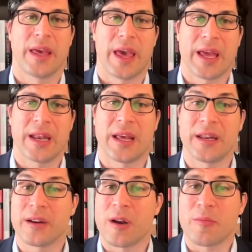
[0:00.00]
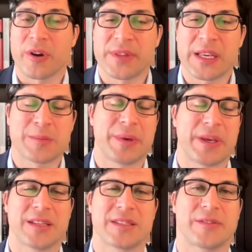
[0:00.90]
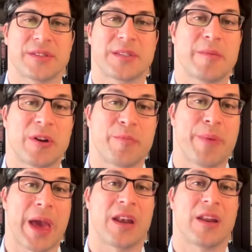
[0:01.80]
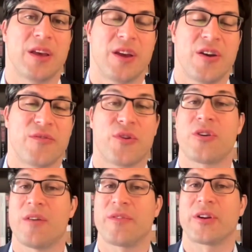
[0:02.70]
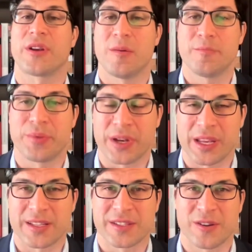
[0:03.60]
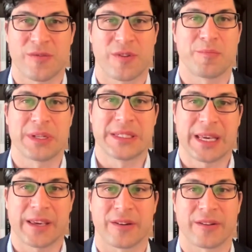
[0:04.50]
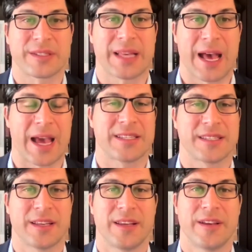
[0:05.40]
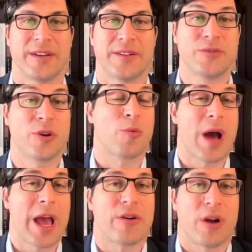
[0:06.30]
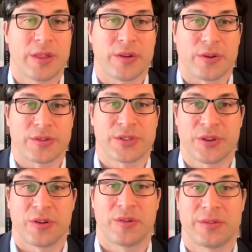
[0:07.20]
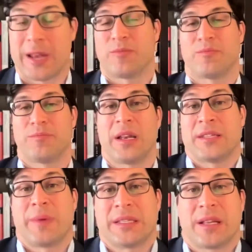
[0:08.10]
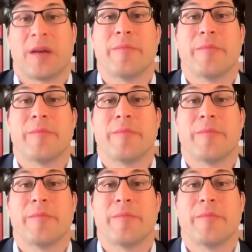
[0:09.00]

And in a number of these bills, there's a similar ban for covered companies over a particular size to acquire others. So that is basically a